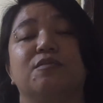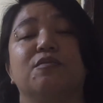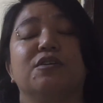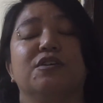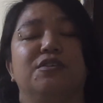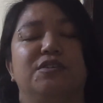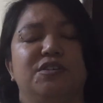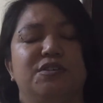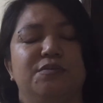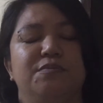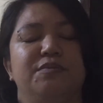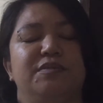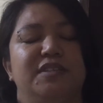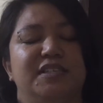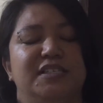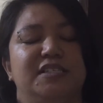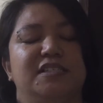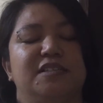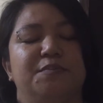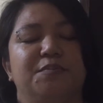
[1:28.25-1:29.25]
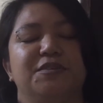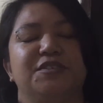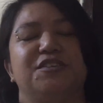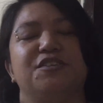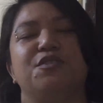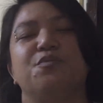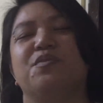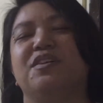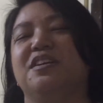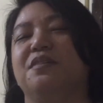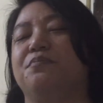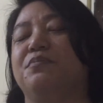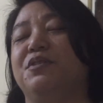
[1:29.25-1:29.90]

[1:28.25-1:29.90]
or this is the person you want to